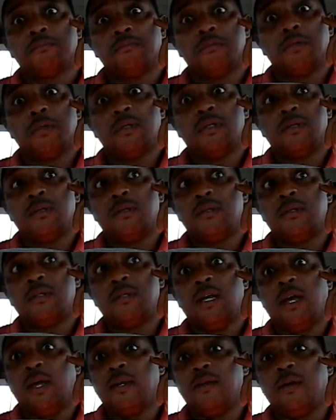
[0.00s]
with
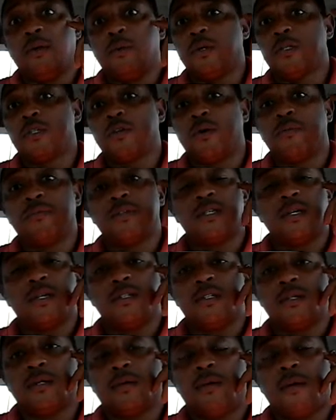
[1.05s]
10 year old
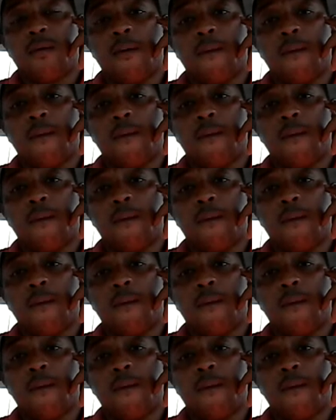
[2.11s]
conversation.